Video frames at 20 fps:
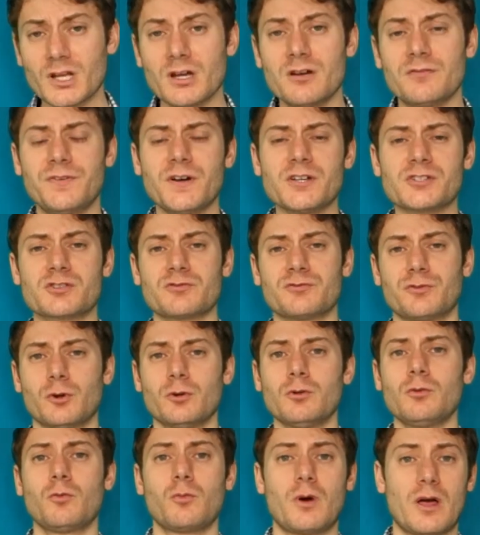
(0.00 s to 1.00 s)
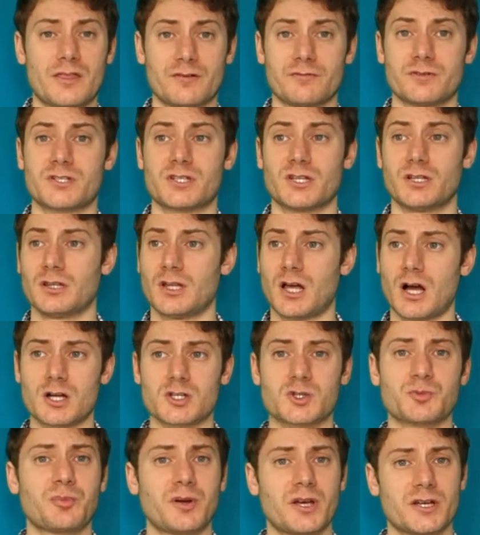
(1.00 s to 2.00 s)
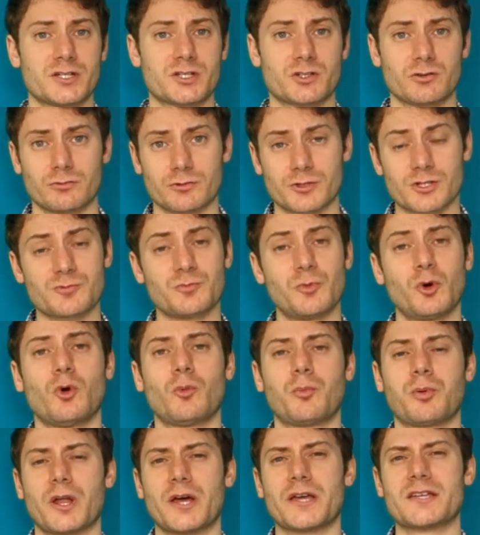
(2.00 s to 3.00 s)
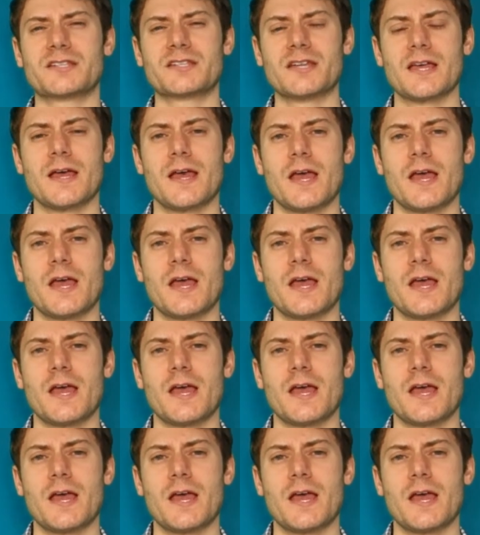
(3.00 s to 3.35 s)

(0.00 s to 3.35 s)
First of all, whether it's a large place or a small place,